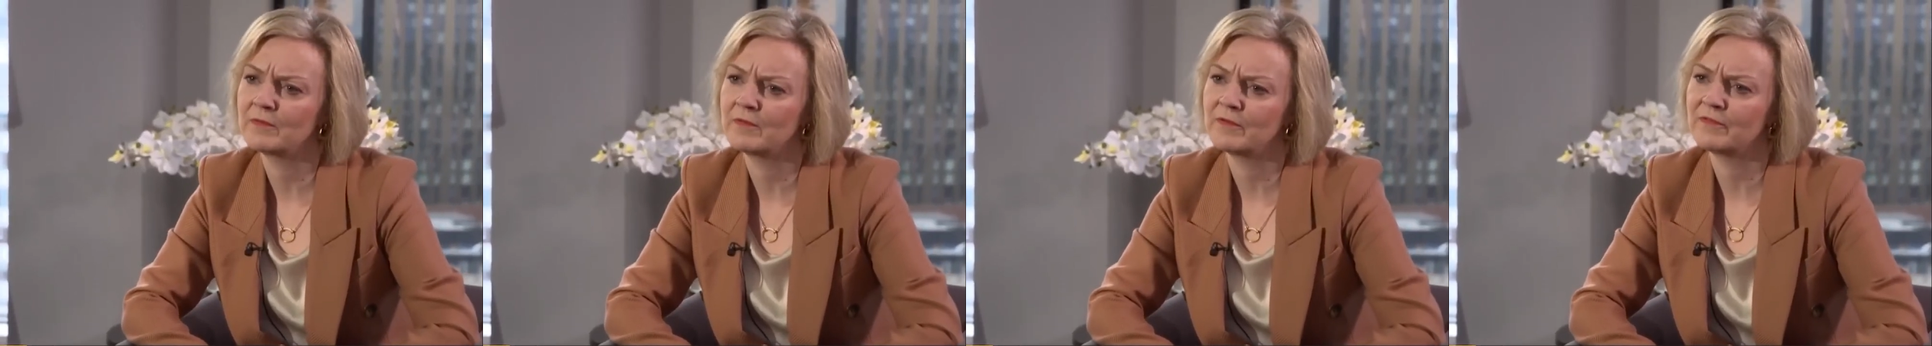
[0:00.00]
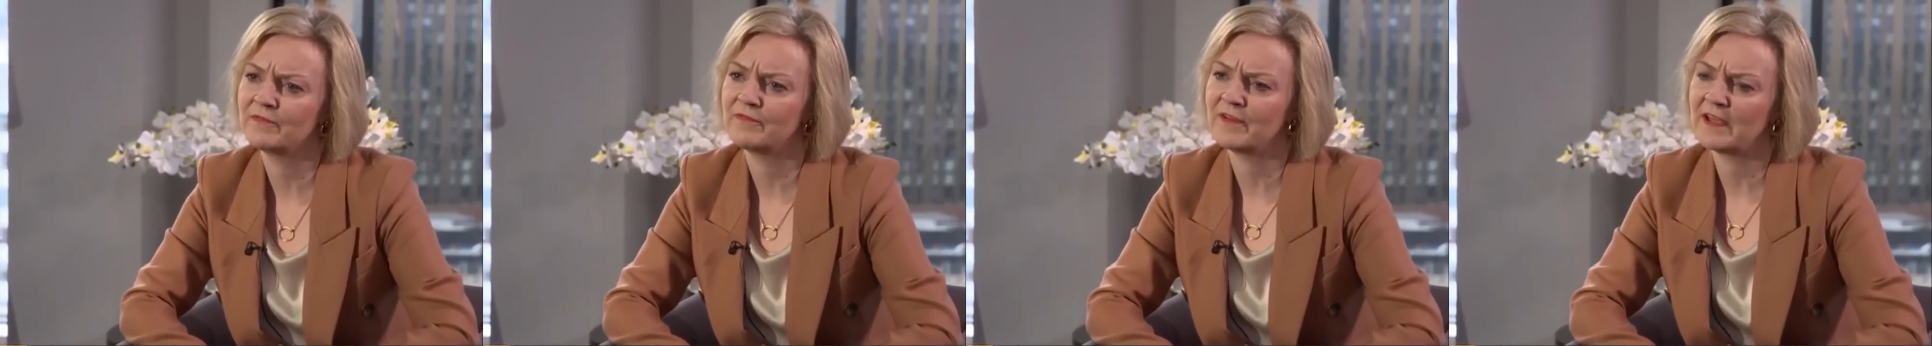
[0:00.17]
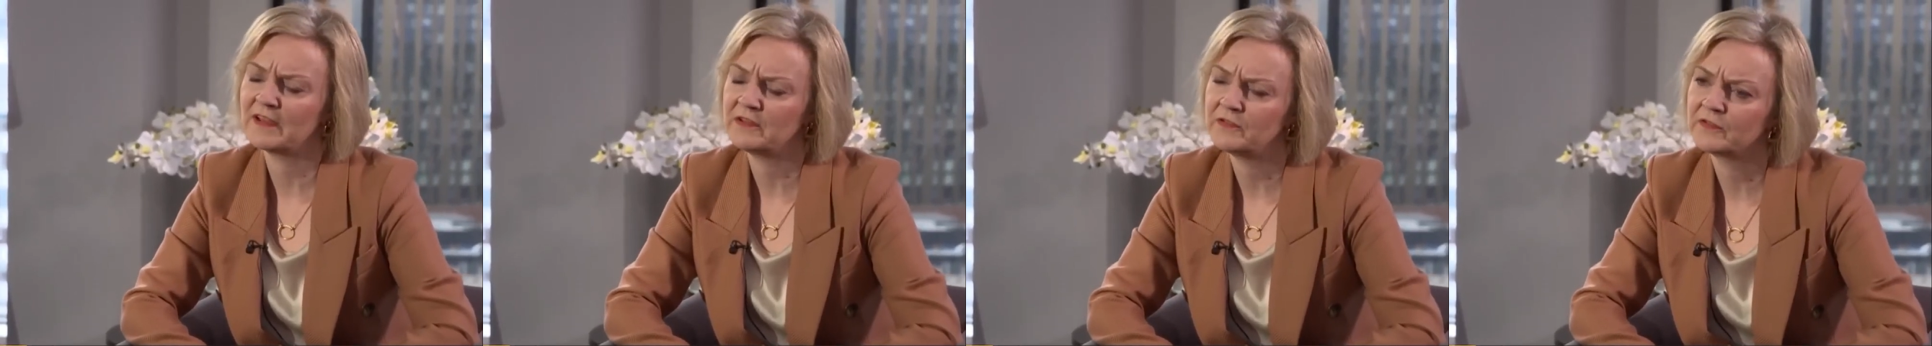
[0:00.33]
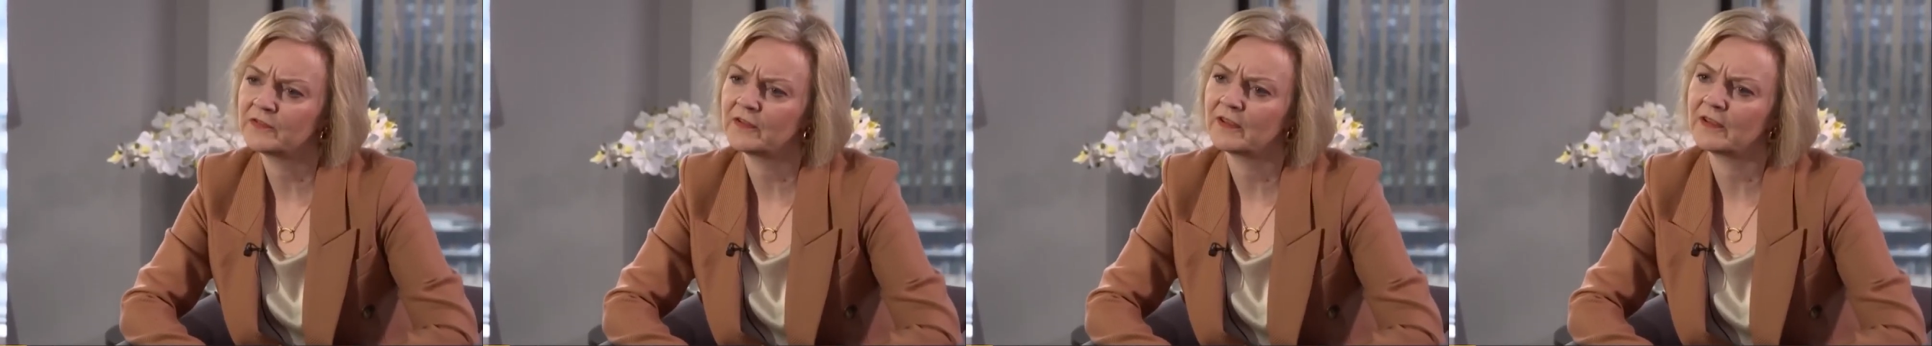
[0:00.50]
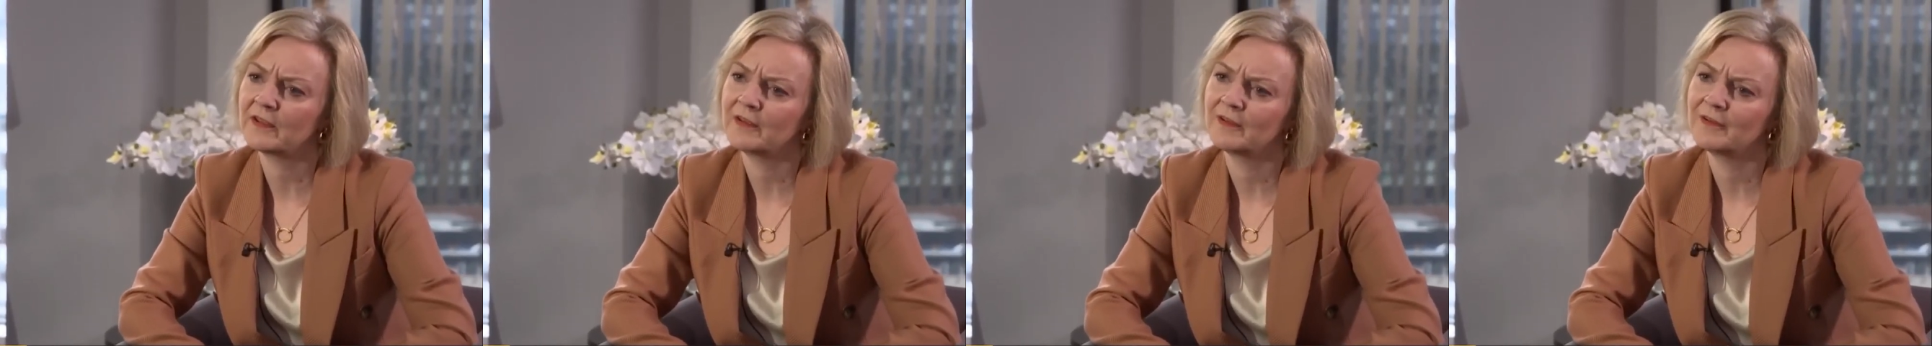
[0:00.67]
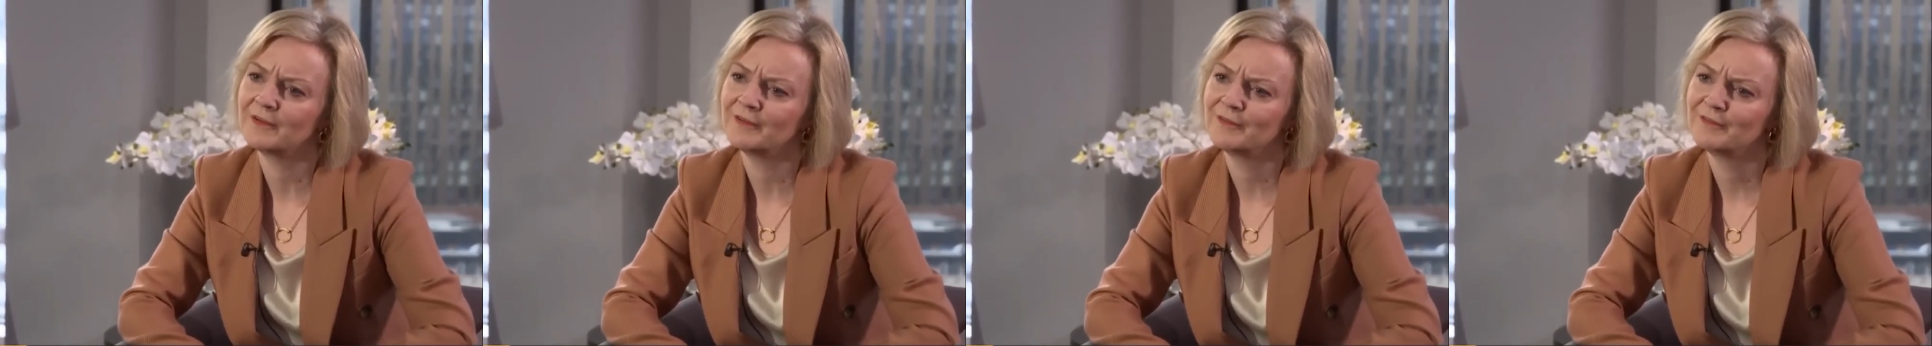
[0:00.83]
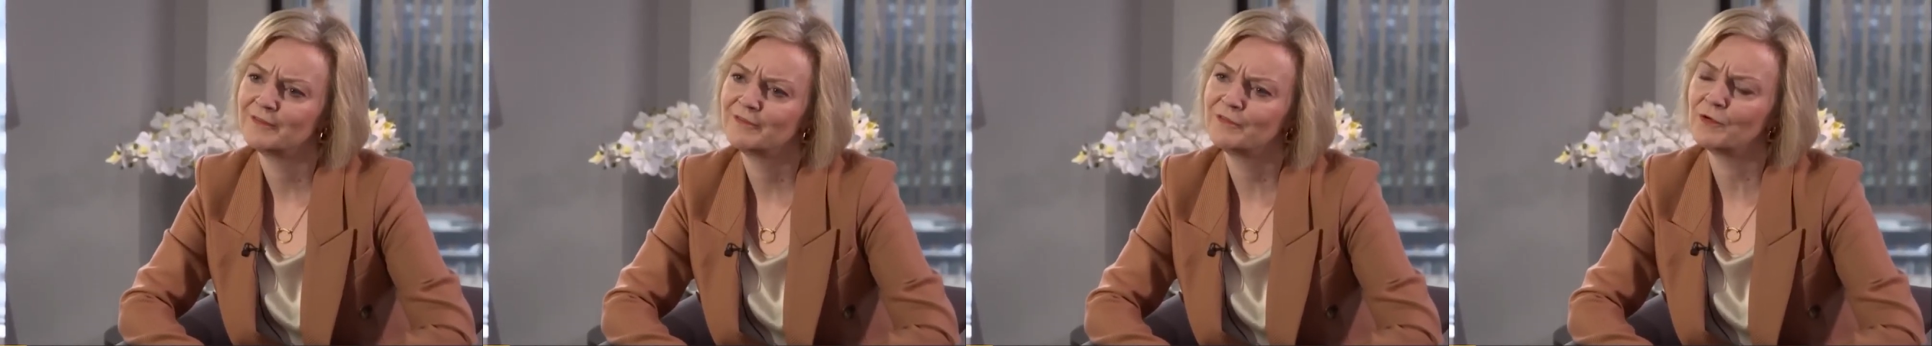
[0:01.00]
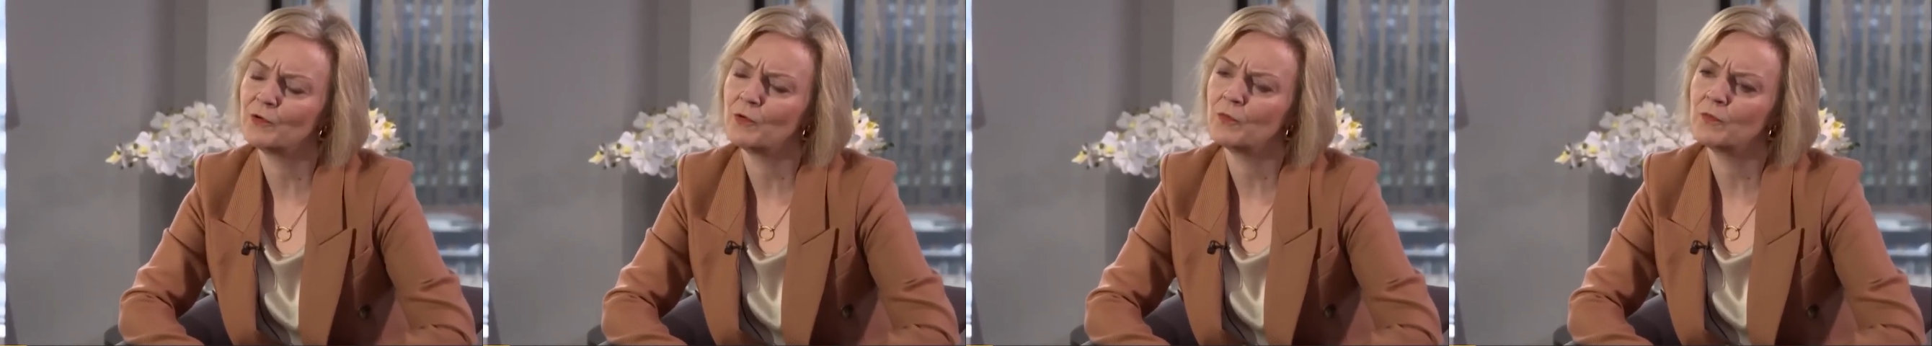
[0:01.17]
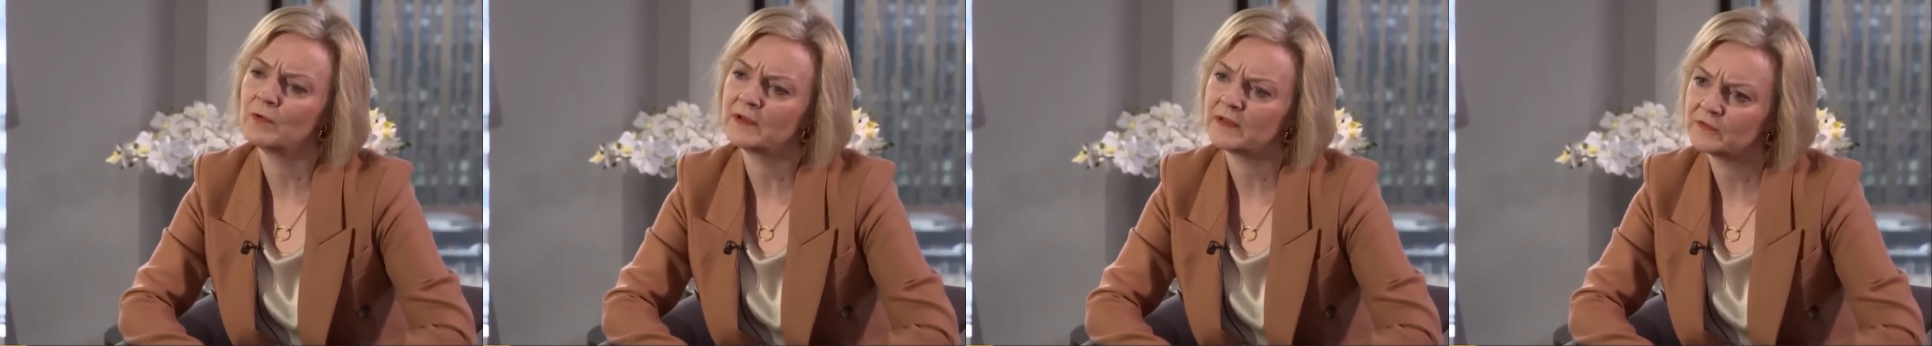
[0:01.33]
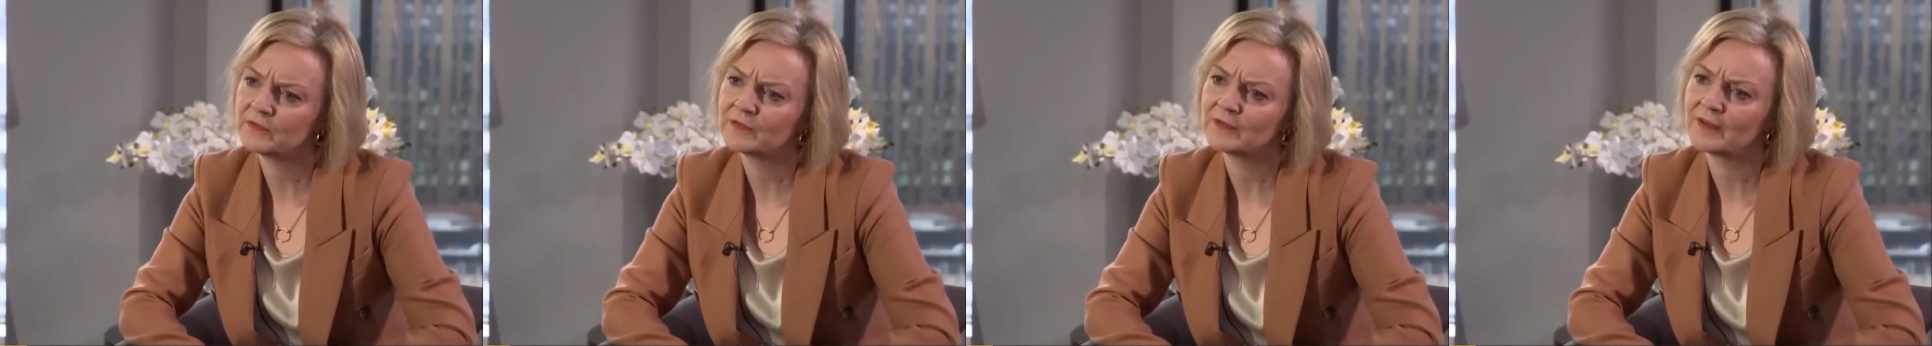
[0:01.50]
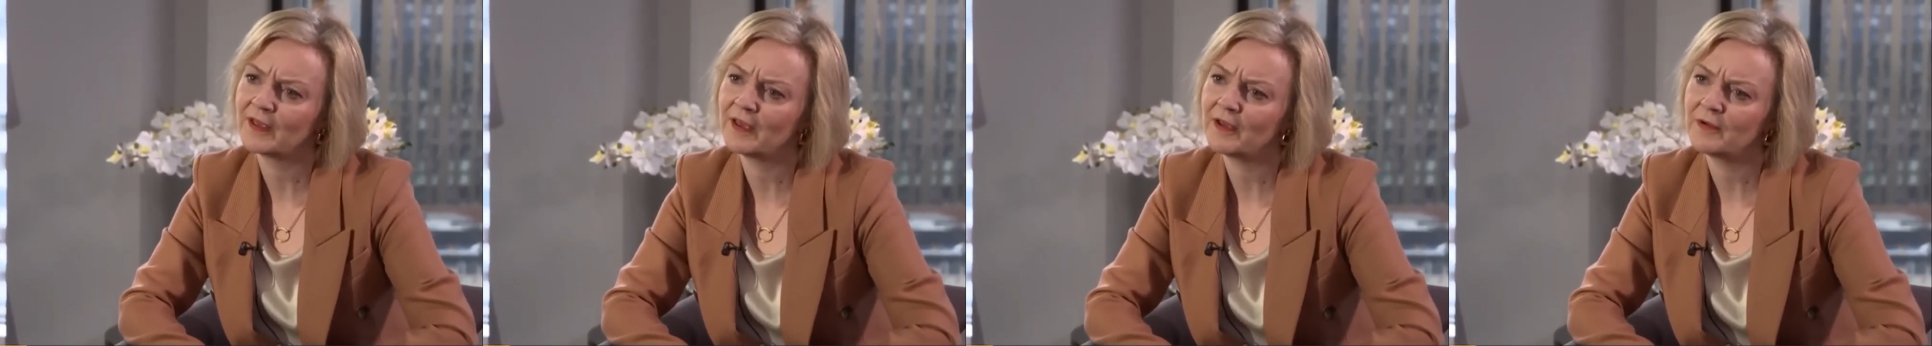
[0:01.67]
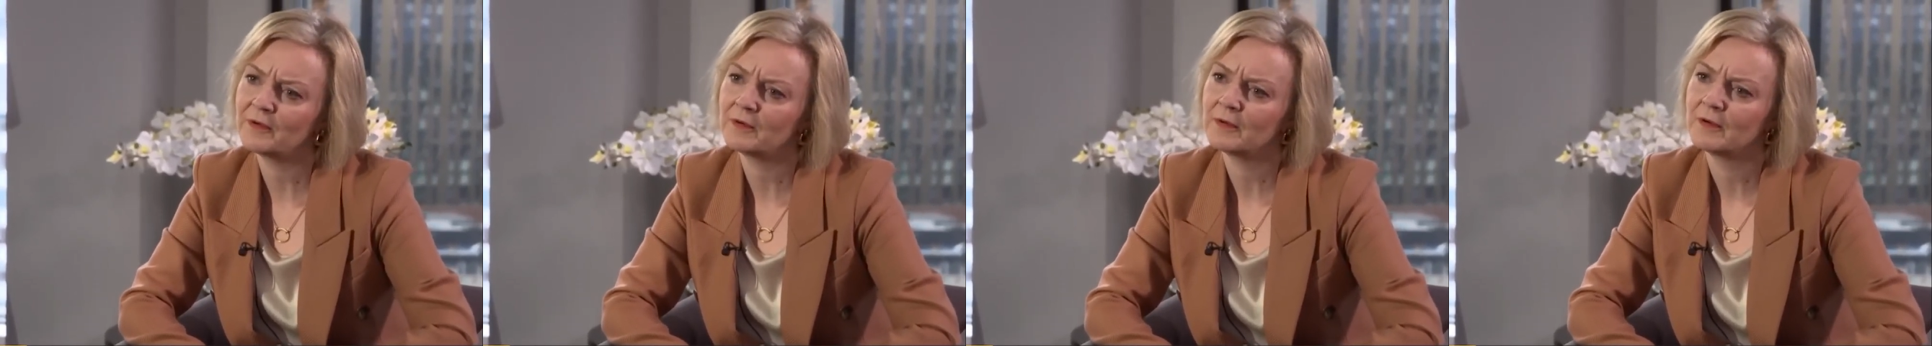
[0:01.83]
were facing four weeks
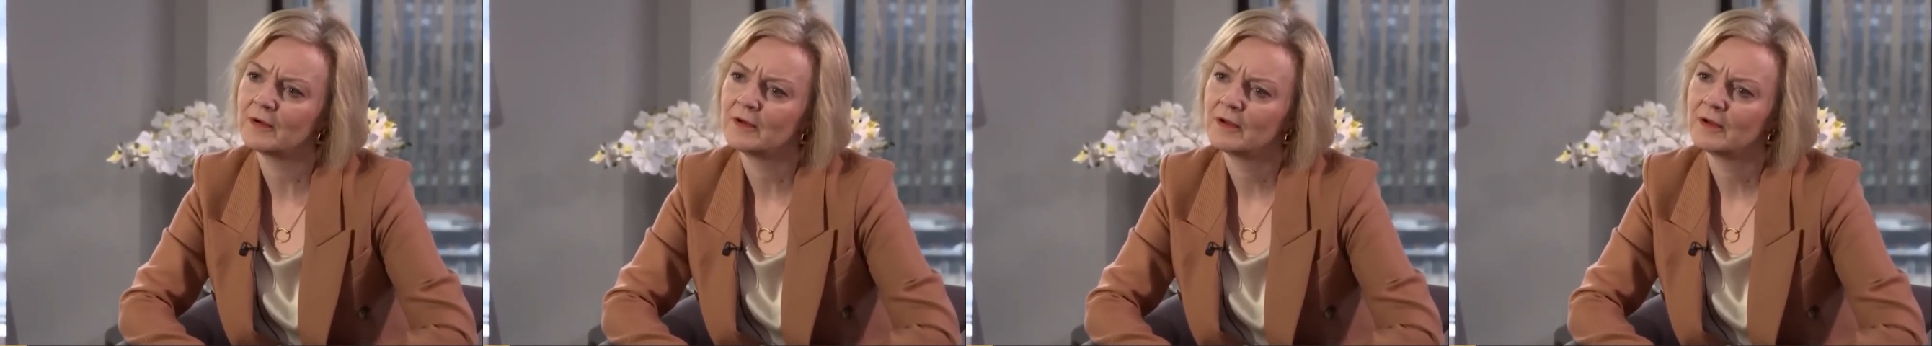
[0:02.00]
ago.